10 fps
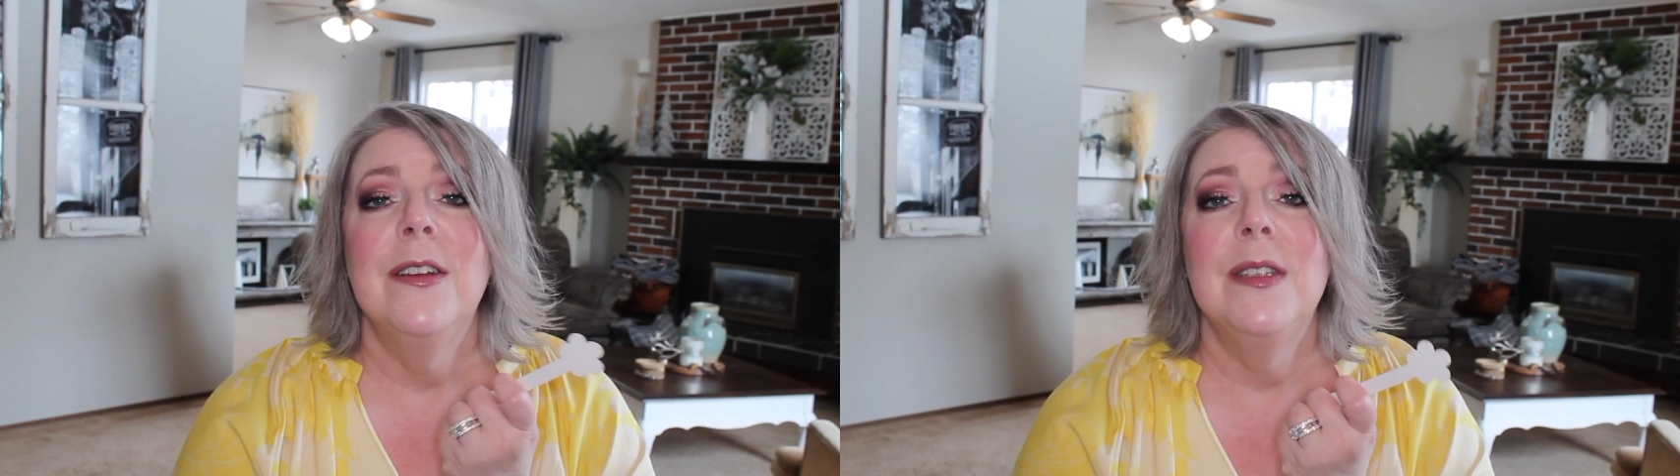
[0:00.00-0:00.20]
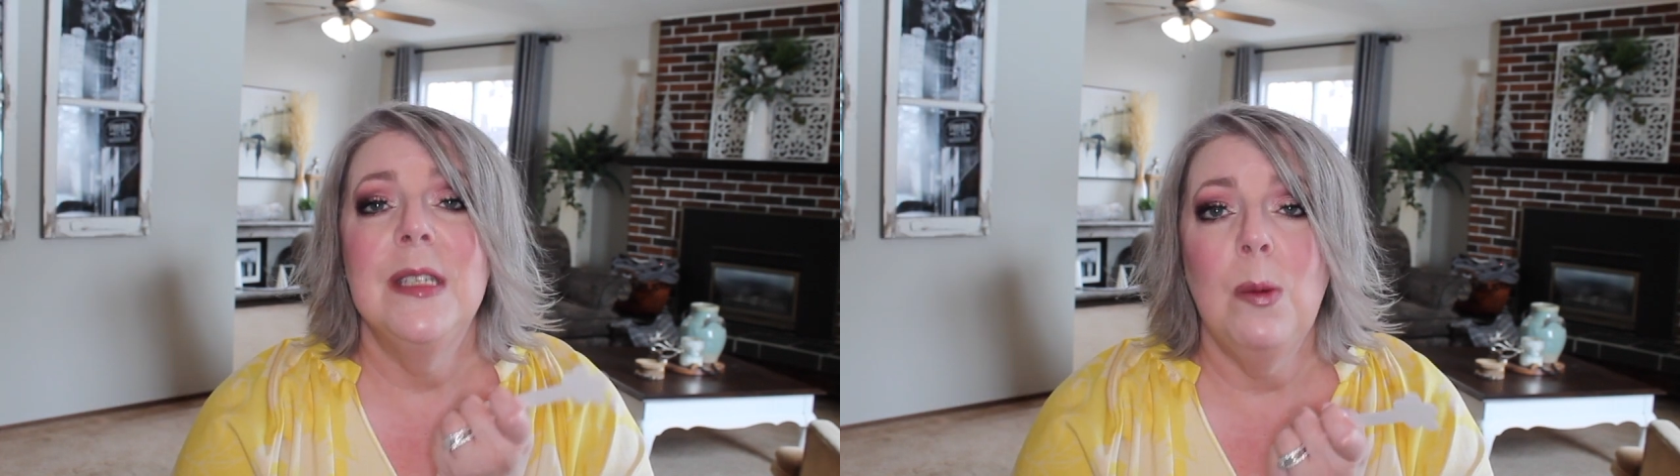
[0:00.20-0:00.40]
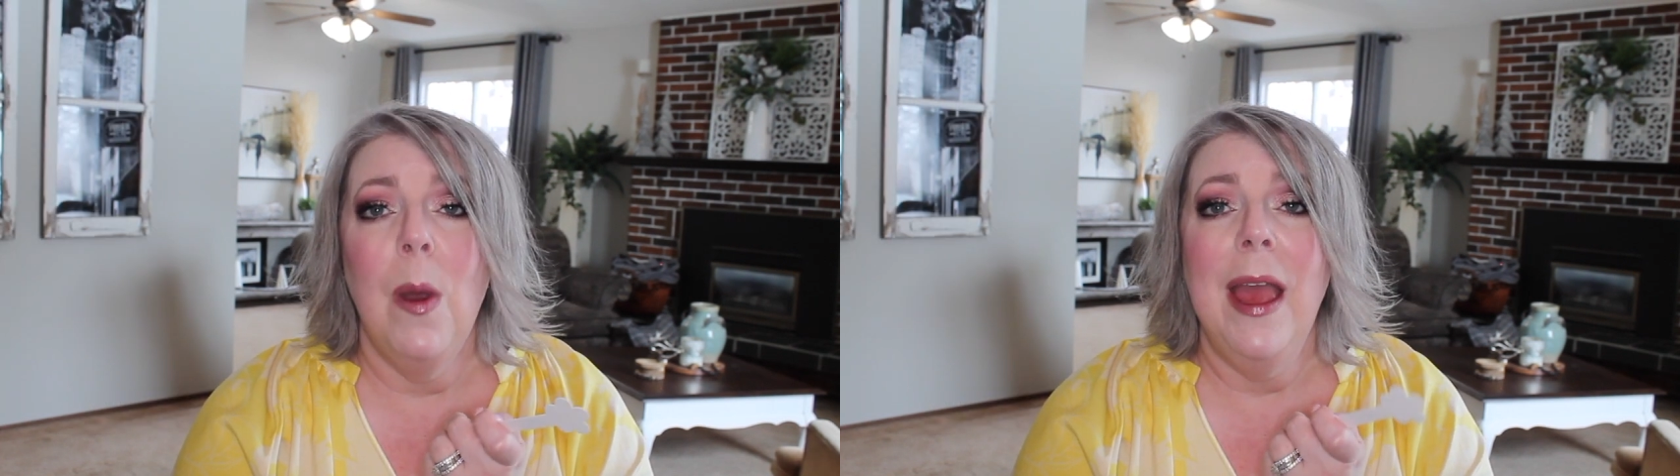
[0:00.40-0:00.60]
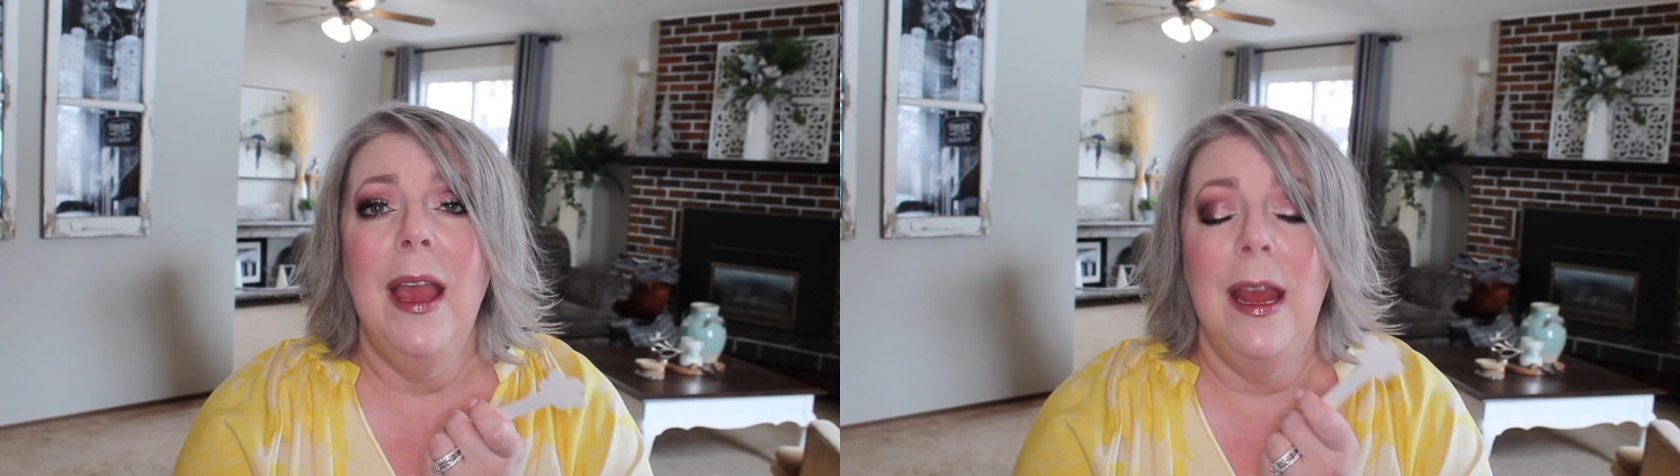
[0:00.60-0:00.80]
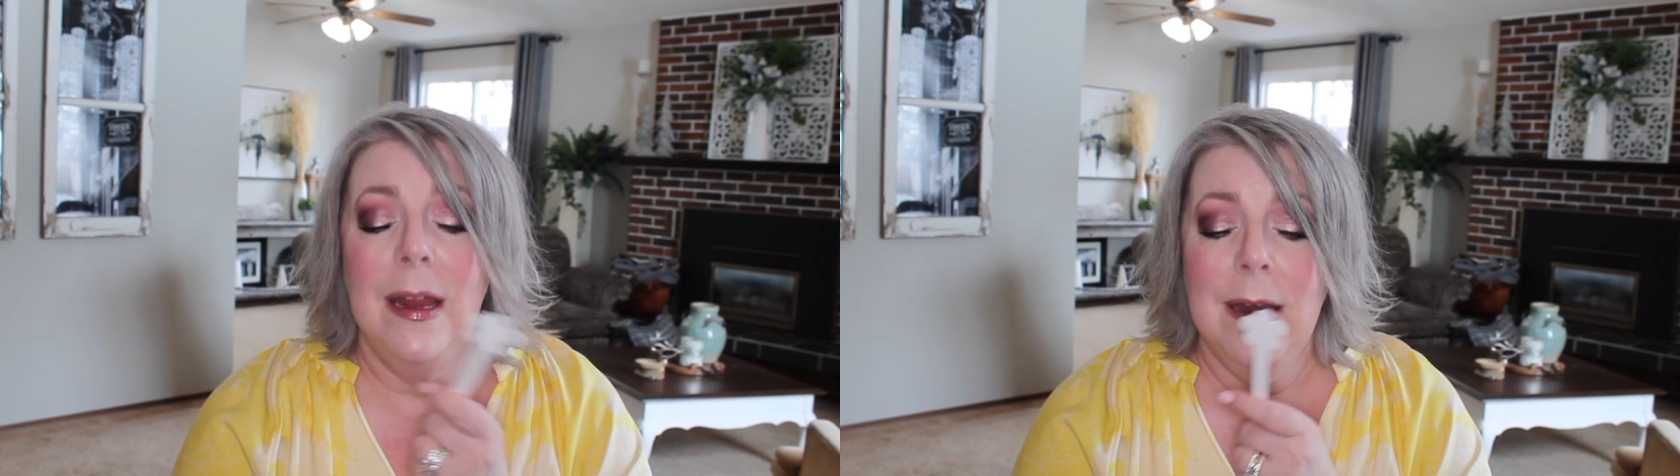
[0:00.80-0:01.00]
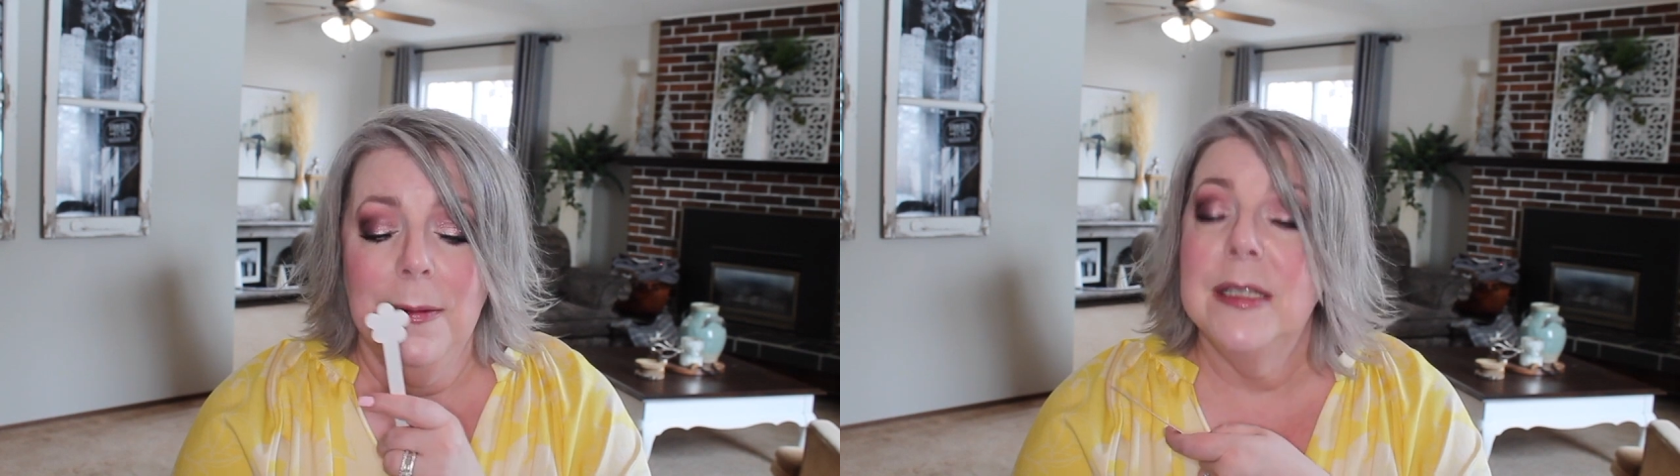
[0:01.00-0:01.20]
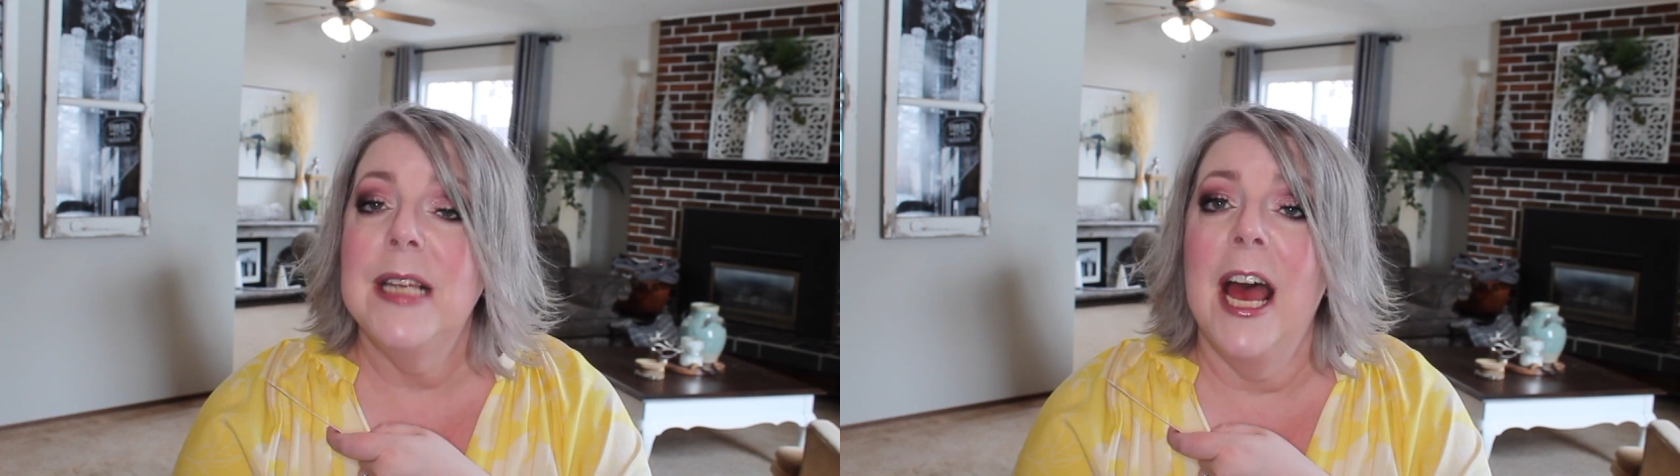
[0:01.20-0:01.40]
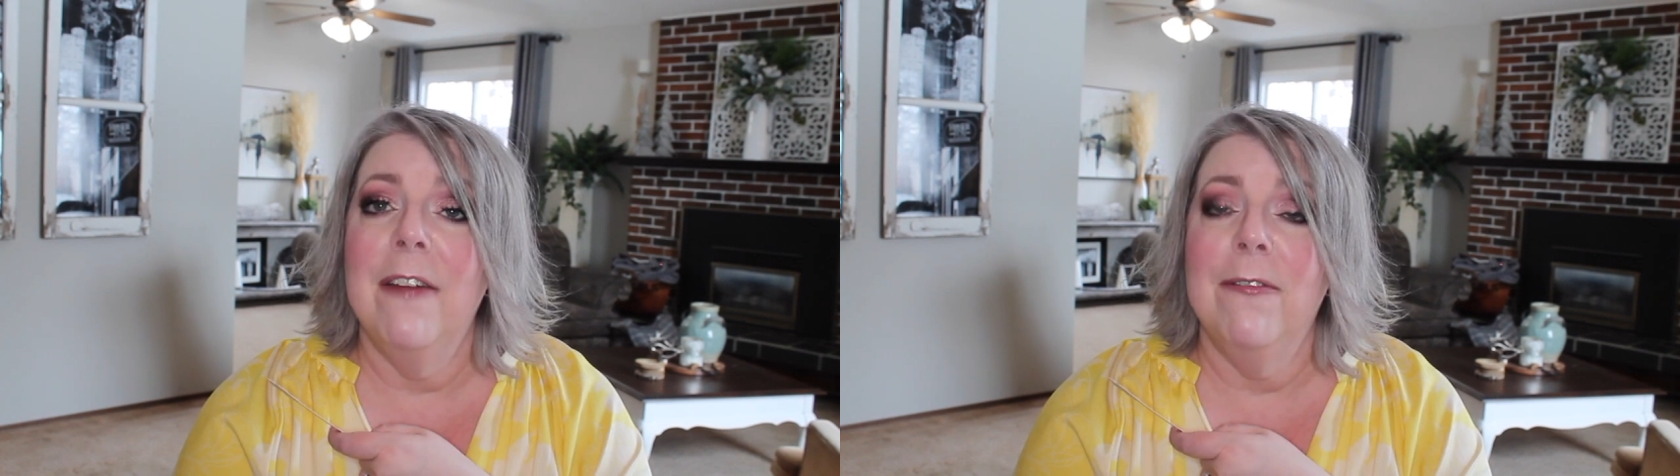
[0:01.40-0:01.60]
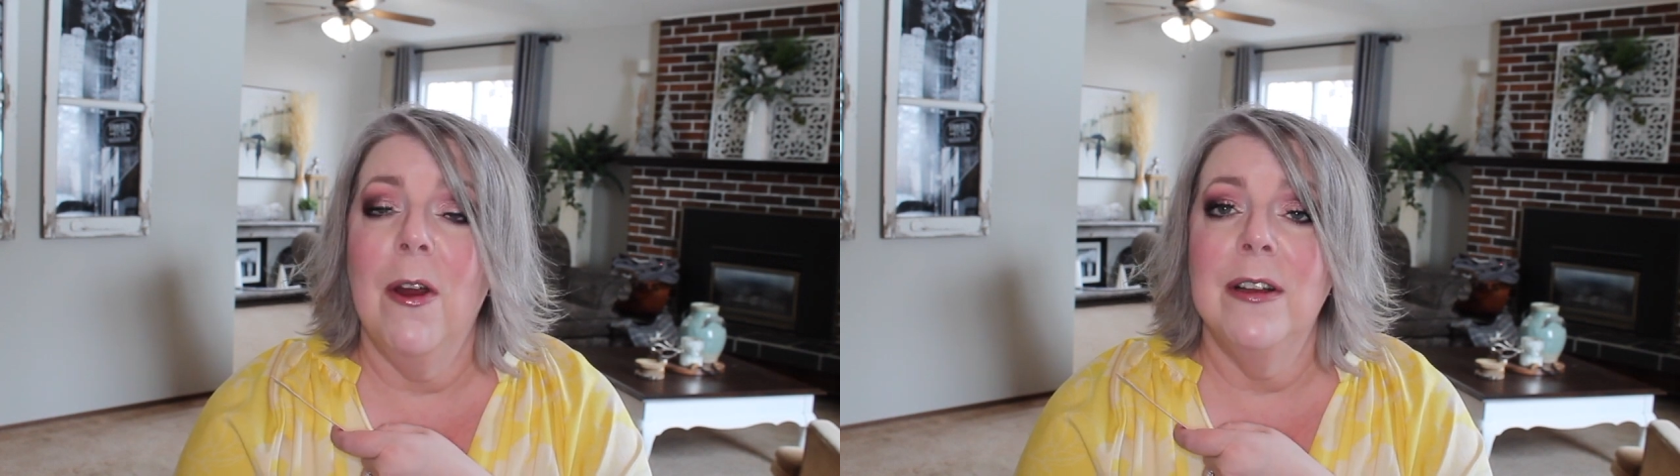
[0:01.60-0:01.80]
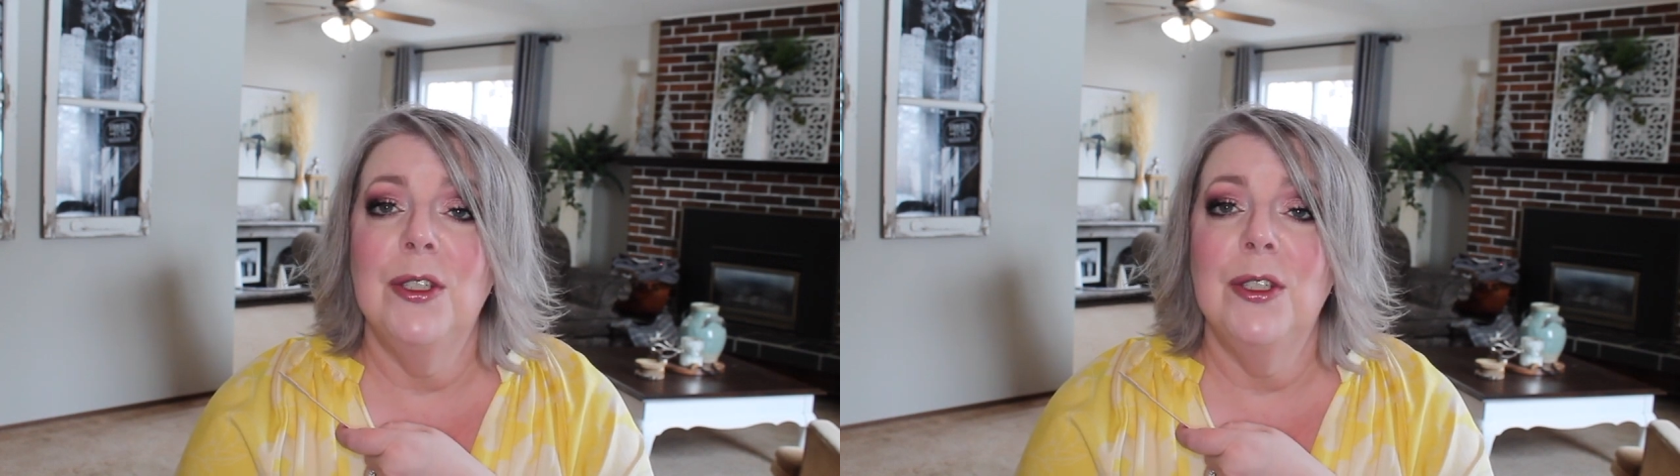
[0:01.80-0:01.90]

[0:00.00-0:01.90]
suede, saffron,